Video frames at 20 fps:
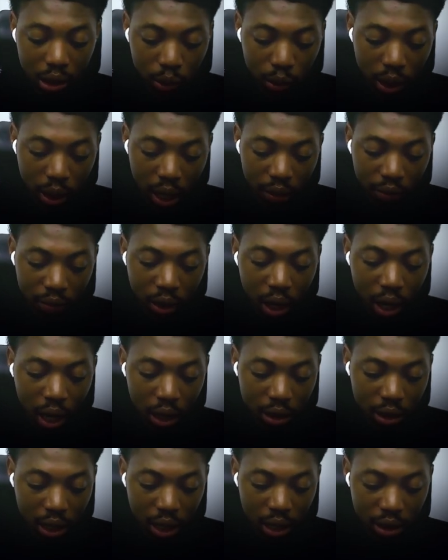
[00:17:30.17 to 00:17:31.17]
We have,
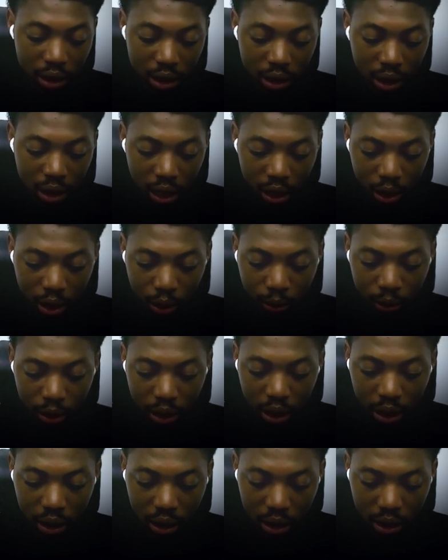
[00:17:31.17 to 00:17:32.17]
as you can see, I
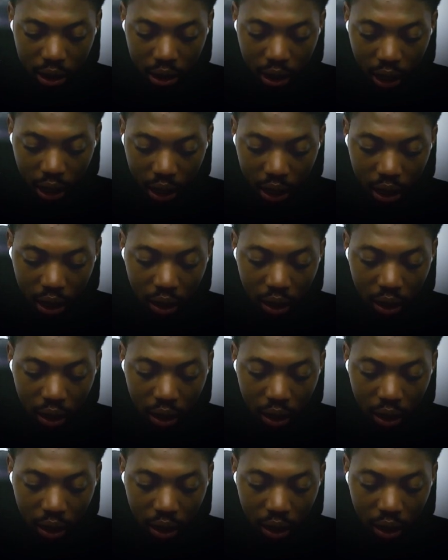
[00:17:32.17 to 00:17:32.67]
commented this line.